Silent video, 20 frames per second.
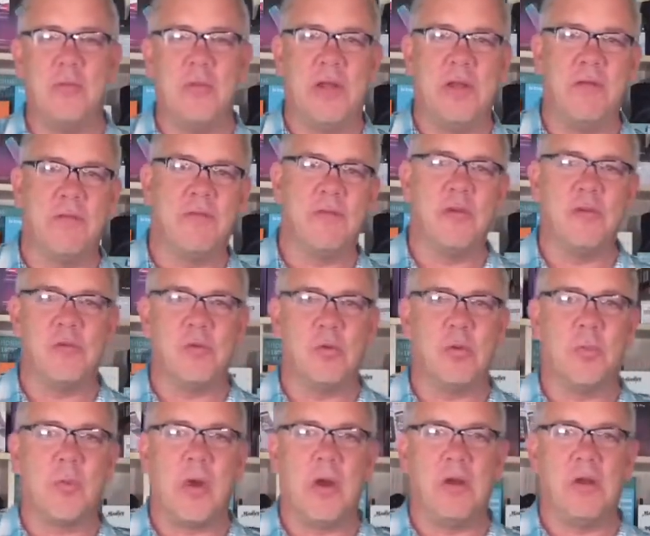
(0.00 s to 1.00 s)
big virtual
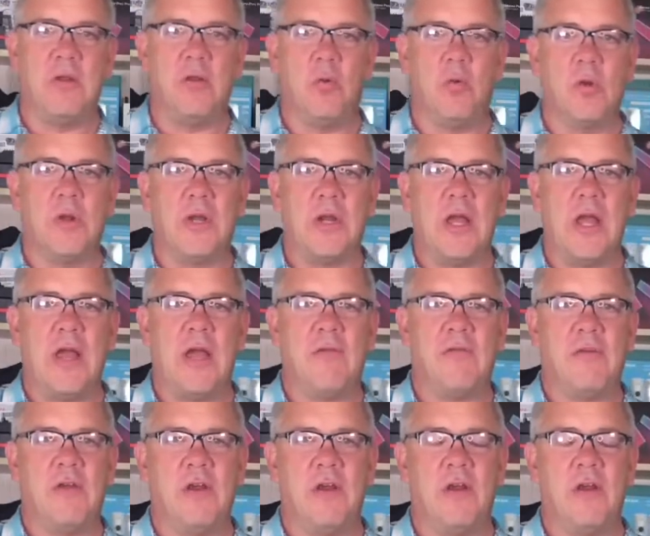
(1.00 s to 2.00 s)
party that we're going to have
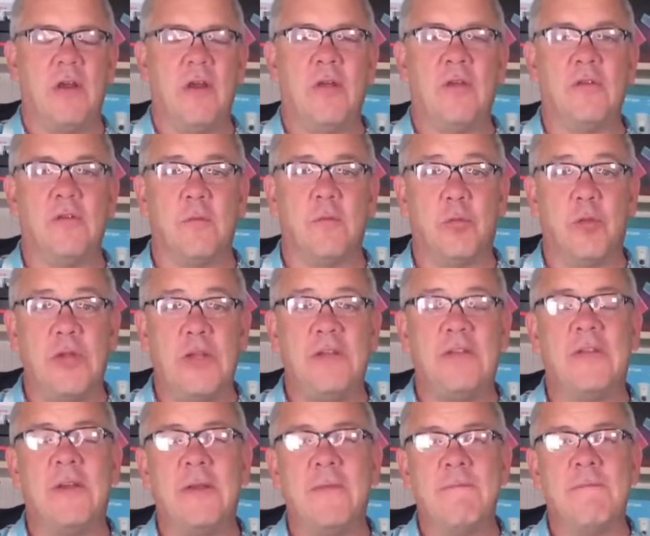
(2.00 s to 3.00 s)
here. So
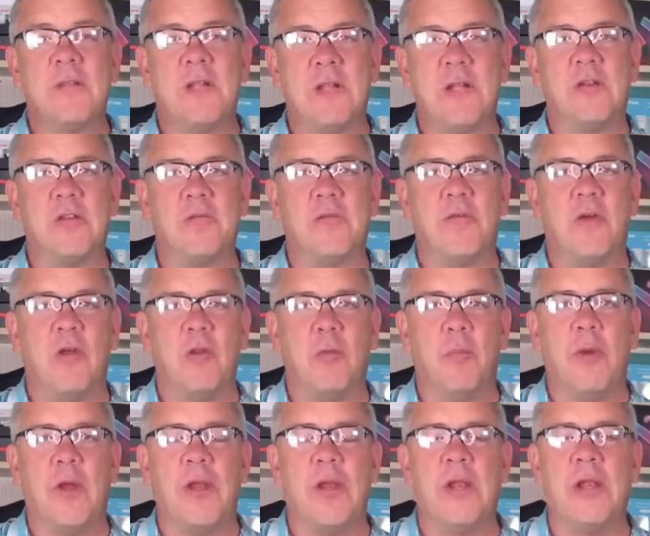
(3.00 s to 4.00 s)
please click the follow
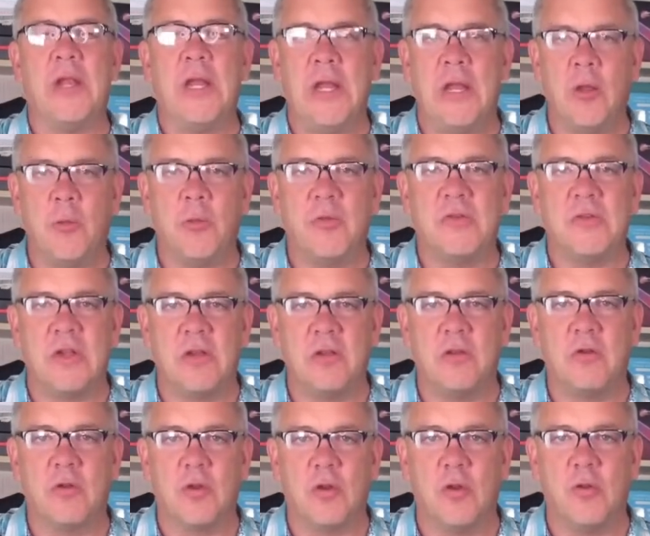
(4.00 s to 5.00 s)
button and help us get a
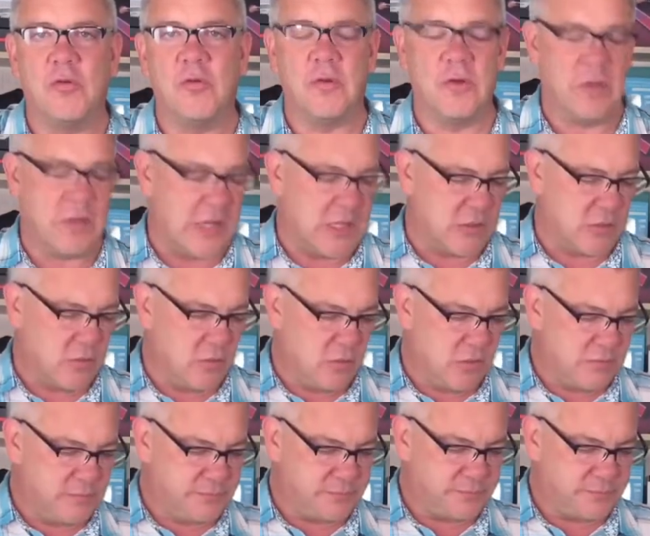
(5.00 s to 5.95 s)
little closer to that goal.